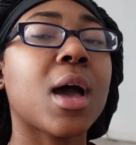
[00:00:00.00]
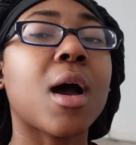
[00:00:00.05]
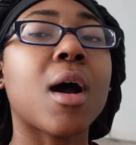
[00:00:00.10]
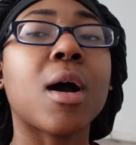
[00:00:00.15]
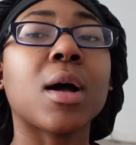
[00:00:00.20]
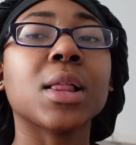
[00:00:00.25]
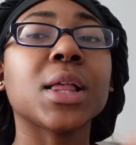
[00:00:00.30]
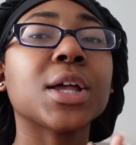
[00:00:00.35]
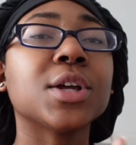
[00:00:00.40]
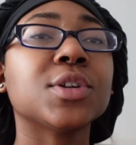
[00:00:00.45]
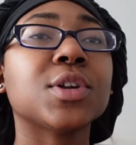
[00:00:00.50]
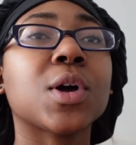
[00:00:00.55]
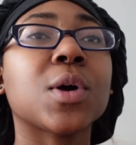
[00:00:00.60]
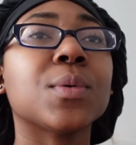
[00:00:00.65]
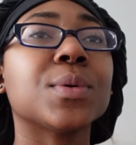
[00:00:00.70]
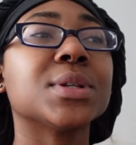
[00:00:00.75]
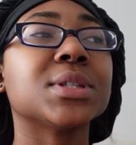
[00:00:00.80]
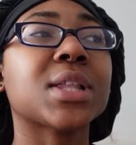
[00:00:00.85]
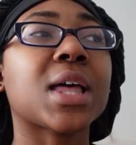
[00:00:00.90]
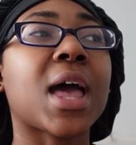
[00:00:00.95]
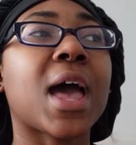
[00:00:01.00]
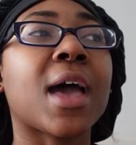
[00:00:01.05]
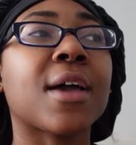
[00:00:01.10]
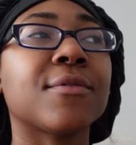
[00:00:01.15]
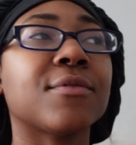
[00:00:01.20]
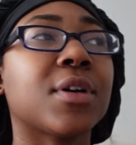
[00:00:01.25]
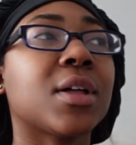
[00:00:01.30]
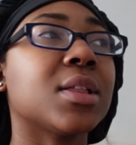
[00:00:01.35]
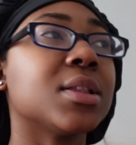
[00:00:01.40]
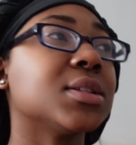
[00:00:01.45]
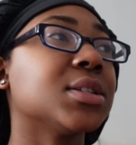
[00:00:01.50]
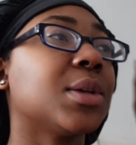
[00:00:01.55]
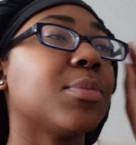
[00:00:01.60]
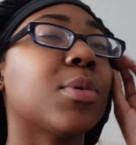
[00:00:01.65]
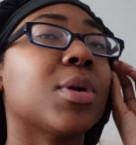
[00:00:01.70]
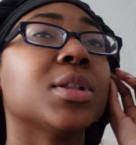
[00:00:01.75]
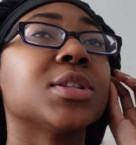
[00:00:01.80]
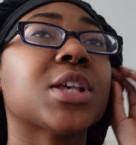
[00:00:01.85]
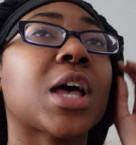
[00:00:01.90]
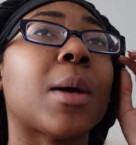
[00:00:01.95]
All I know is that I fell asleep
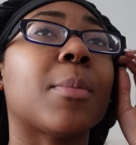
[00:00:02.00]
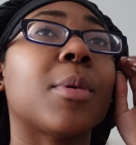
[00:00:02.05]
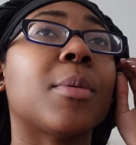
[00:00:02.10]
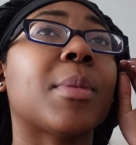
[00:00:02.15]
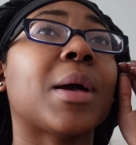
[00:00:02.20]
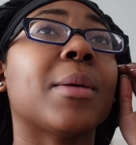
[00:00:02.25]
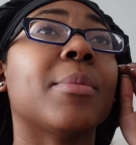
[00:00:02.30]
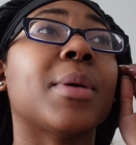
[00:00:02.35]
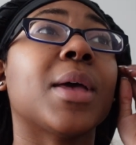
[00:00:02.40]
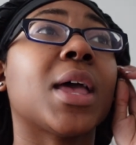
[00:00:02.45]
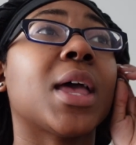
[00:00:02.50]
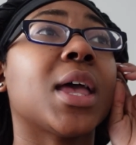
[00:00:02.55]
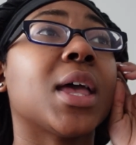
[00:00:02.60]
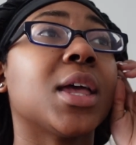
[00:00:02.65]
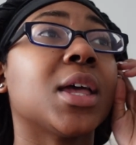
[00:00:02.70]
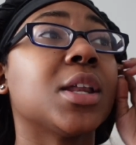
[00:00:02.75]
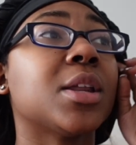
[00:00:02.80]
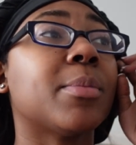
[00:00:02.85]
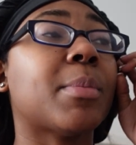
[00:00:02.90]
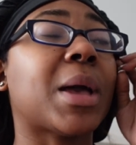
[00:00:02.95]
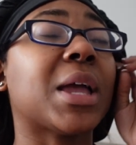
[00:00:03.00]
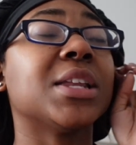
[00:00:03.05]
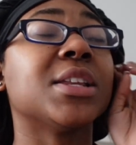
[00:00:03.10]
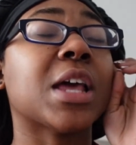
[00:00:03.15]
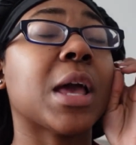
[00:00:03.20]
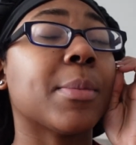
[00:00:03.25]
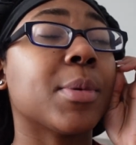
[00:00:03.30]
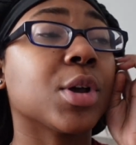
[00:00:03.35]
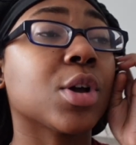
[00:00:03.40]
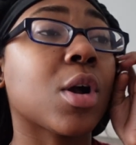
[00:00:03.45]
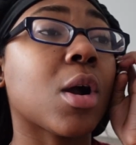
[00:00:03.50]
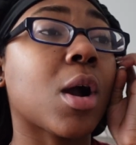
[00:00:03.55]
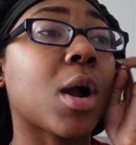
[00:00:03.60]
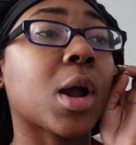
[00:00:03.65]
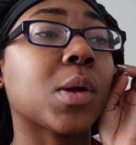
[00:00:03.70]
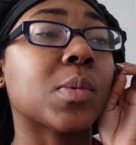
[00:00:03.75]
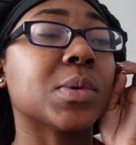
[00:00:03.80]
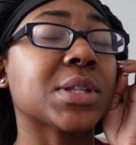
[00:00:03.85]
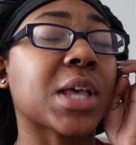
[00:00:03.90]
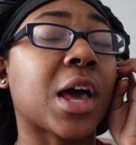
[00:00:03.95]
on top of my bed. My debit
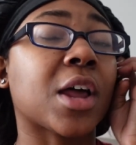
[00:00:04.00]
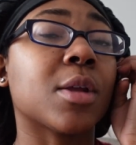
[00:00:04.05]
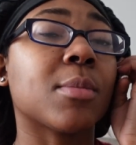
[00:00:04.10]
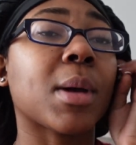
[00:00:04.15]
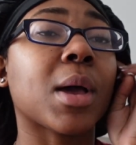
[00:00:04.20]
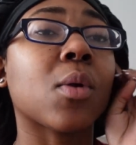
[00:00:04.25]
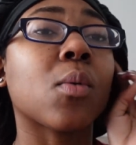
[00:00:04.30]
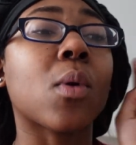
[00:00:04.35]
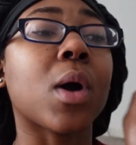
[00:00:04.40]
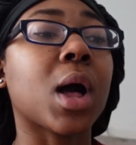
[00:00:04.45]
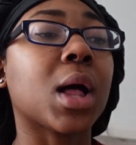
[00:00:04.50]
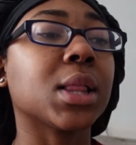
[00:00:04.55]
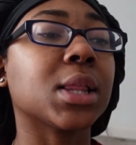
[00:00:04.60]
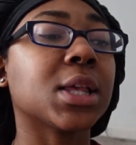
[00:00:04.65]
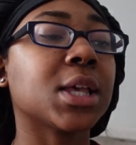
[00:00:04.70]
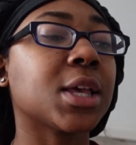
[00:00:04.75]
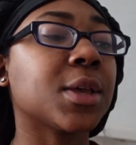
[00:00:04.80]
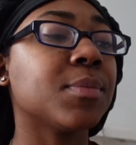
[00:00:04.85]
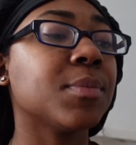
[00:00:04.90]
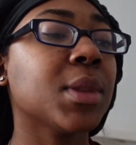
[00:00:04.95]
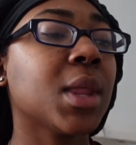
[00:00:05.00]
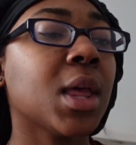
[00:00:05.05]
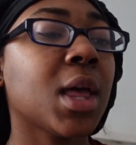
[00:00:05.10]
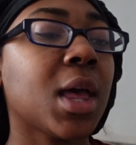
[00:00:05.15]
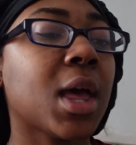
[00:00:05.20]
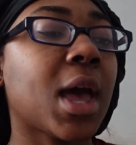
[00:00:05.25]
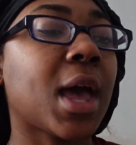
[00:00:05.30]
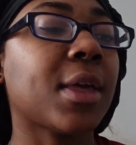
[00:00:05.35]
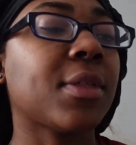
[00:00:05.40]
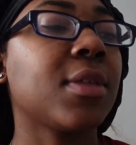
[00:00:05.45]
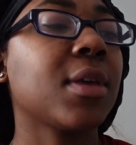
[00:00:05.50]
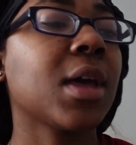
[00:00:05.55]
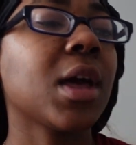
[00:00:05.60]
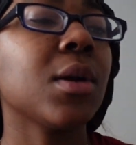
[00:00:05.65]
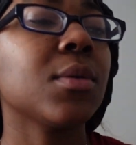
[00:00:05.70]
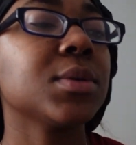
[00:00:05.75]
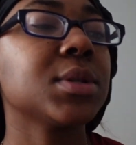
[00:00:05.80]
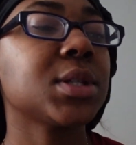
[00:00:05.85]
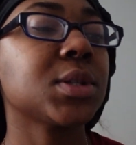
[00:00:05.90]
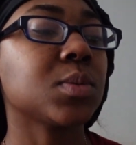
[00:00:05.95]
card was out of my wallet. I think I
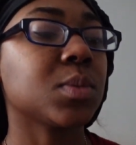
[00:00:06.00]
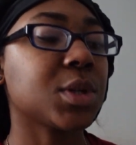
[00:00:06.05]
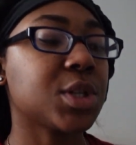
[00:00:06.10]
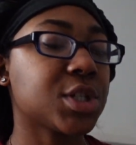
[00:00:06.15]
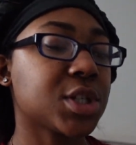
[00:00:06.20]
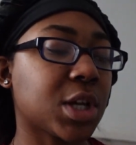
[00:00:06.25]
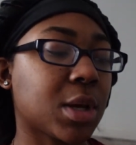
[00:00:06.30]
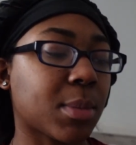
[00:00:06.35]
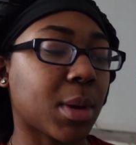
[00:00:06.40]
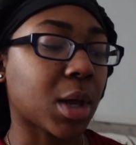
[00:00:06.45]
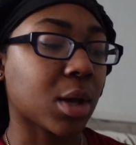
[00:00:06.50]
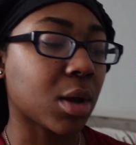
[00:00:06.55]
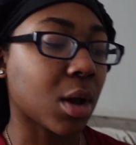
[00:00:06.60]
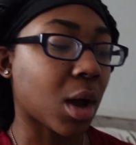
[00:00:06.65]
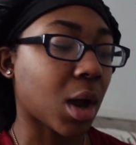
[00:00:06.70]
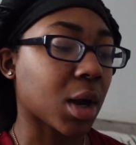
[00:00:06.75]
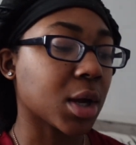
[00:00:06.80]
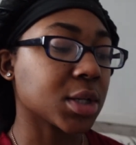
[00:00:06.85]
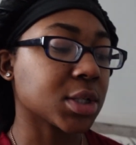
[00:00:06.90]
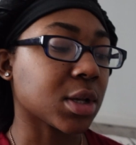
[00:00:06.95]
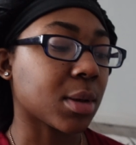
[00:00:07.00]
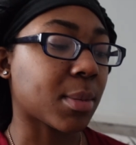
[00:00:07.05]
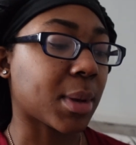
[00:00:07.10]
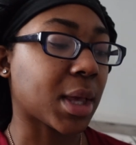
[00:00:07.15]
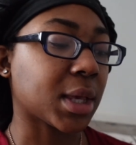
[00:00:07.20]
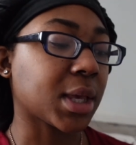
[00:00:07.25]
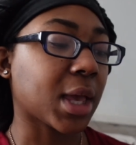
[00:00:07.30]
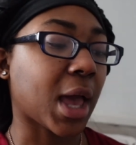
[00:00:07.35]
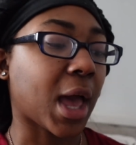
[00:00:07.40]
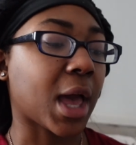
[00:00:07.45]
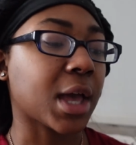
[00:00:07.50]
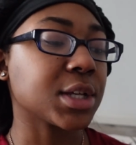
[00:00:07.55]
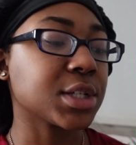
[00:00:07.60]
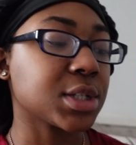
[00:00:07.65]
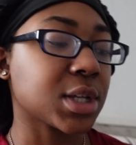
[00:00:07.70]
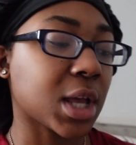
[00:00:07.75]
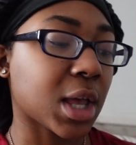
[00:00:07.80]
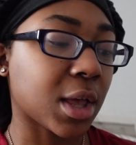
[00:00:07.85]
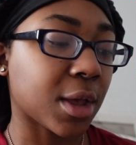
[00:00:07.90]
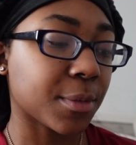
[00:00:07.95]
was switching my cards on my
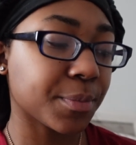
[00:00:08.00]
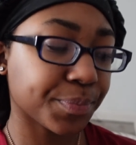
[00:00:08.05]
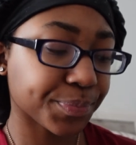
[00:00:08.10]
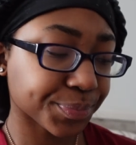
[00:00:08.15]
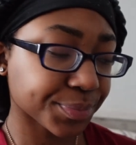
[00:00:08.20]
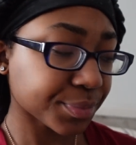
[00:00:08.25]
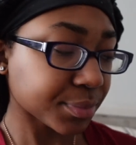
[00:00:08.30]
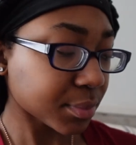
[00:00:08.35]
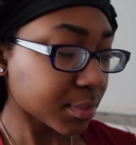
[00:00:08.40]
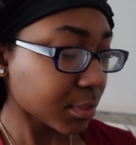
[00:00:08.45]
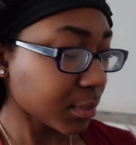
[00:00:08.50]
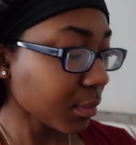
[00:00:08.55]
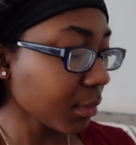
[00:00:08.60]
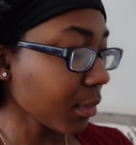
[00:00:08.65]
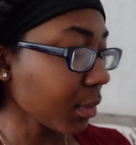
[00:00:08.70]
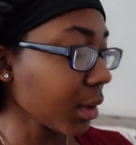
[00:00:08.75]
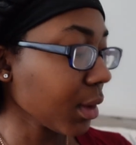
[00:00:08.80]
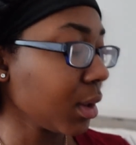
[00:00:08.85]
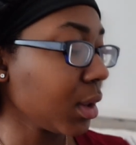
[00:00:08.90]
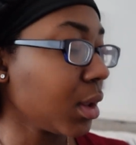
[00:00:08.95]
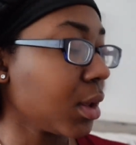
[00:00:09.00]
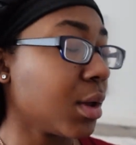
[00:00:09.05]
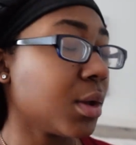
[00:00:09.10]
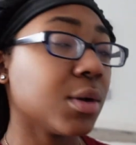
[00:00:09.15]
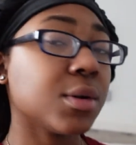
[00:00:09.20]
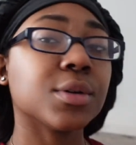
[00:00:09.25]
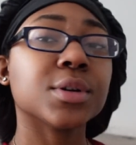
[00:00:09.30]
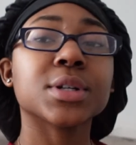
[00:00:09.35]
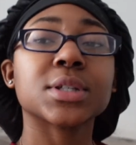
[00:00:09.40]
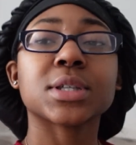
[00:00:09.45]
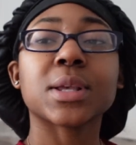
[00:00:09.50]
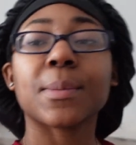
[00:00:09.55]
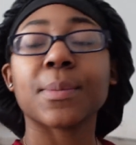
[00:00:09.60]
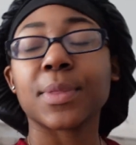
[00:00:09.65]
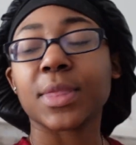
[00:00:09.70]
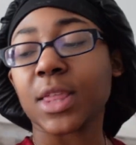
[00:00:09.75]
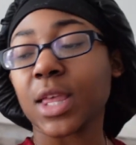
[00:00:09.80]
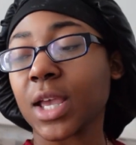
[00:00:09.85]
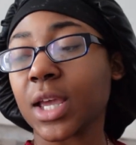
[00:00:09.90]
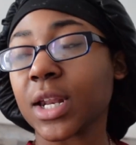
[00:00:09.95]
Cash App or
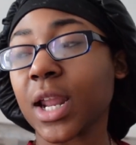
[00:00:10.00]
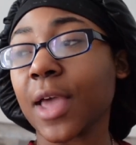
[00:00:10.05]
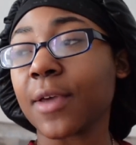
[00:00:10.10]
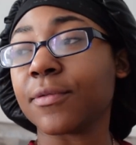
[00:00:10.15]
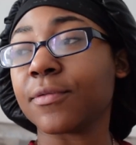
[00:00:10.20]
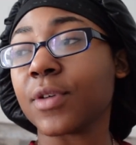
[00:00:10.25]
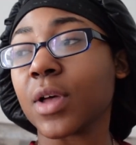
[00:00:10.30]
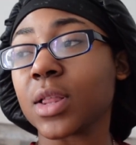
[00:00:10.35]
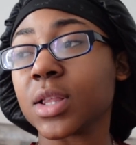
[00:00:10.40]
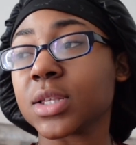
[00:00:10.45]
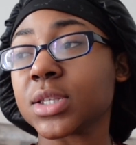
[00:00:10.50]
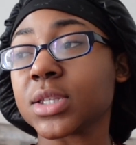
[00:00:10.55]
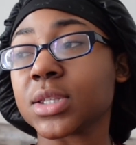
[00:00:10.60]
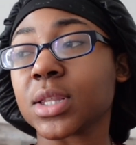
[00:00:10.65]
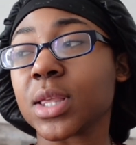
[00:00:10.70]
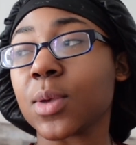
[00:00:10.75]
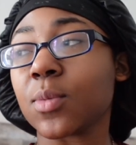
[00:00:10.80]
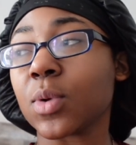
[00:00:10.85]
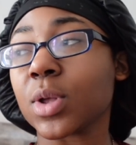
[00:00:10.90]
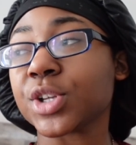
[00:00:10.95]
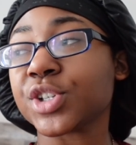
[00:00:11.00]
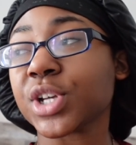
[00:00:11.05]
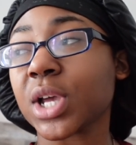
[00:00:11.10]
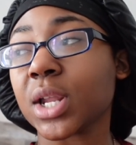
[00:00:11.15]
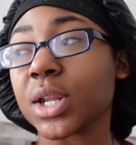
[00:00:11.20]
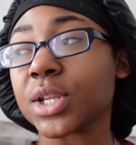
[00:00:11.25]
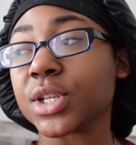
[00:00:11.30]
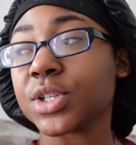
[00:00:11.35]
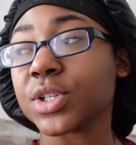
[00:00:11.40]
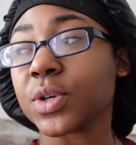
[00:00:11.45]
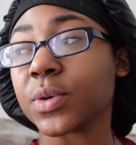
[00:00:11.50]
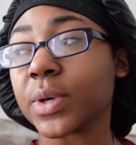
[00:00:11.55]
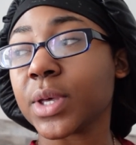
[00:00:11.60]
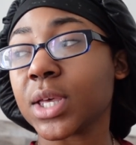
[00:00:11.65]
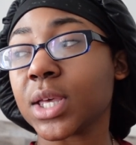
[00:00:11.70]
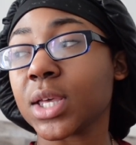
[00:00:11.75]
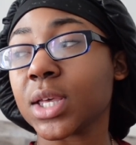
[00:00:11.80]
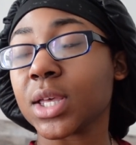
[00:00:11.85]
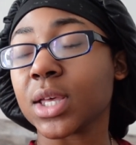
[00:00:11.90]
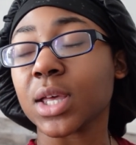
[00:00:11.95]
something, and I fell asleep while trying to do
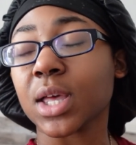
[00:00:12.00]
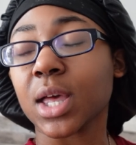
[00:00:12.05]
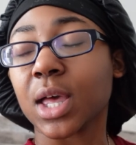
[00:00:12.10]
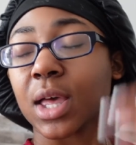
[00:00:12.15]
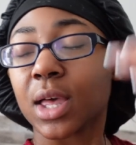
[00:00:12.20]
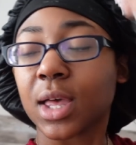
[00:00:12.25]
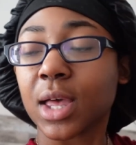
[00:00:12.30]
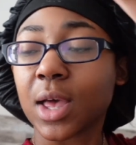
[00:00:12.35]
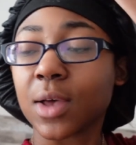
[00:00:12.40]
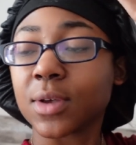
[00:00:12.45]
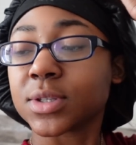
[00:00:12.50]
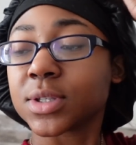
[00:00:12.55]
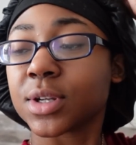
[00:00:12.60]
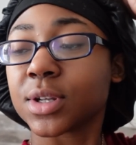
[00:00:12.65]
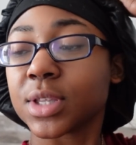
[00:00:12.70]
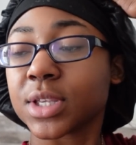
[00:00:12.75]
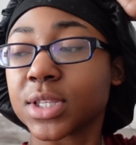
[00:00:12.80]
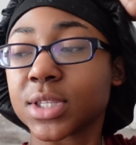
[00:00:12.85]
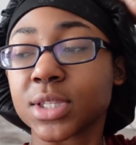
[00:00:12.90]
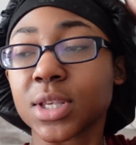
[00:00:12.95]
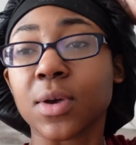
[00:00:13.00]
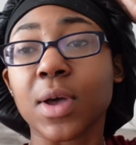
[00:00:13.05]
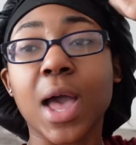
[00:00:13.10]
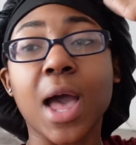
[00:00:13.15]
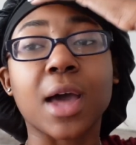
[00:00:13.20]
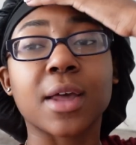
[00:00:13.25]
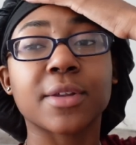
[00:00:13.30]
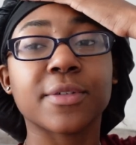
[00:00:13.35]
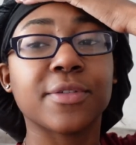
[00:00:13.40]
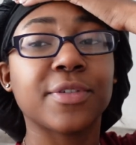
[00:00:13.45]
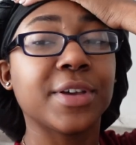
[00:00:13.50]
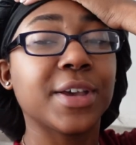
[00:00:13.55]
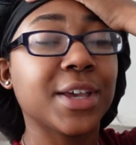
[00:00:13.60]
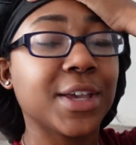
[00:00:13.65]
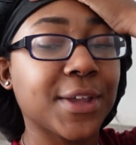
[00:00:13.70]
it. I was literally so out of it.